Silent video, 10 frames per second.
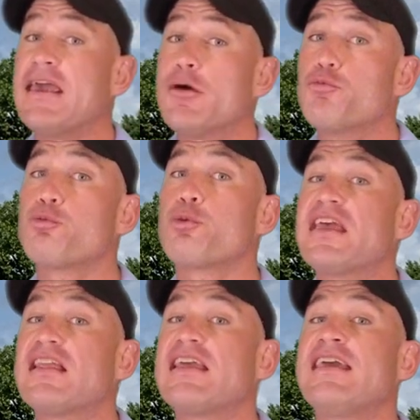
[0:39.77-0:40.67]
It
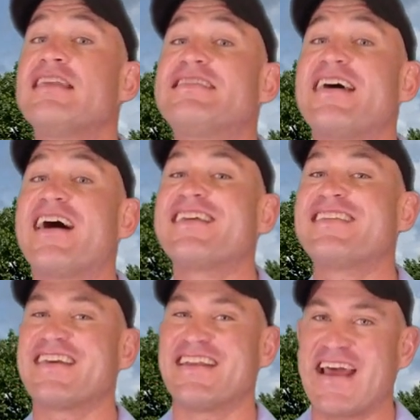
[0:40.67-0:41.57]
really
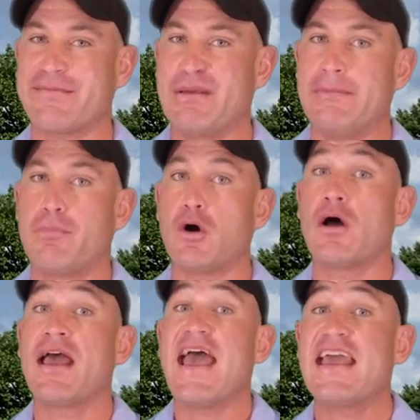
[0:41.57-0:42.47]
does connect
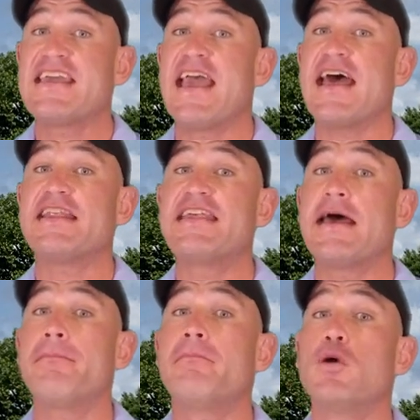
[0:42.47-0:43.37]
people and get
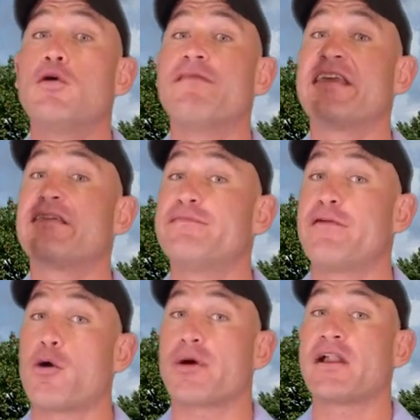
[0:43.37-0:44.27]
them moving
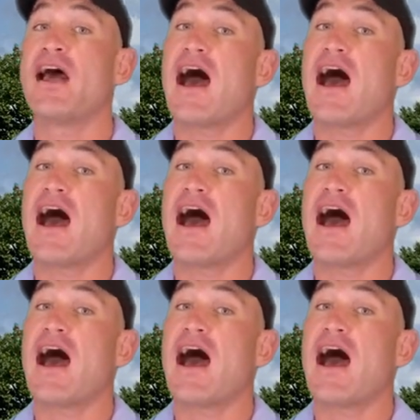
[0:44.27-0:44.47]
forward.